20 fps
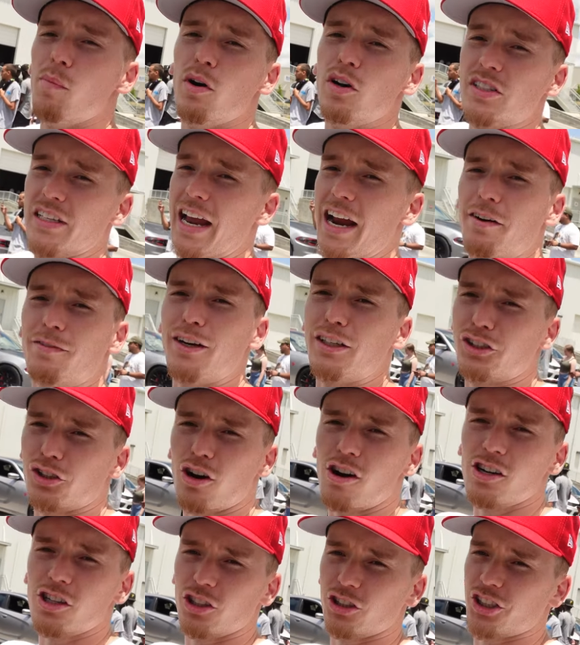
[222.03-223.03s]
almost
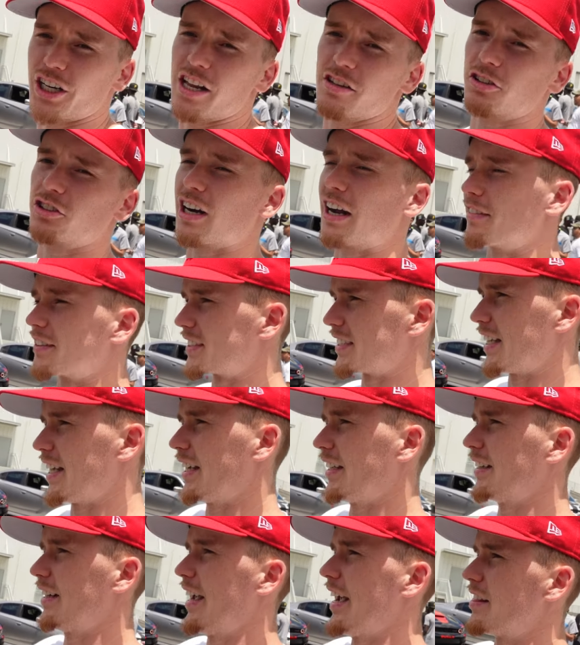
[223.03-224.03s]
every Charger and Challenger I've
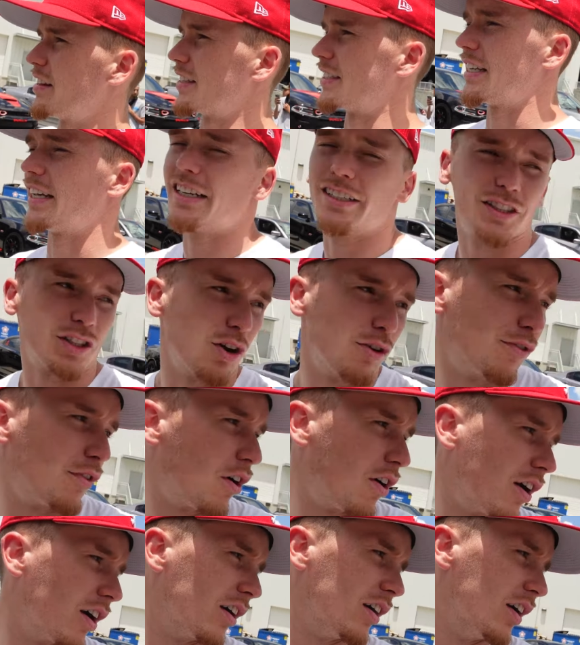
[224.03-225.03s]
seen in the city
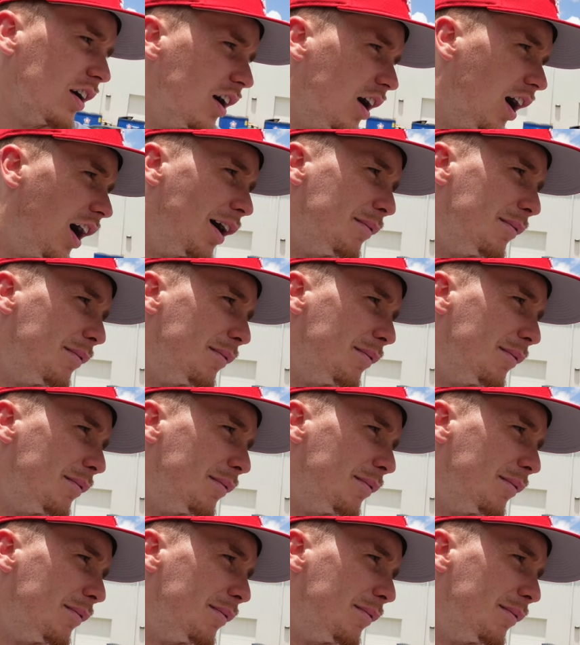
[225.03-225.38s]
so far.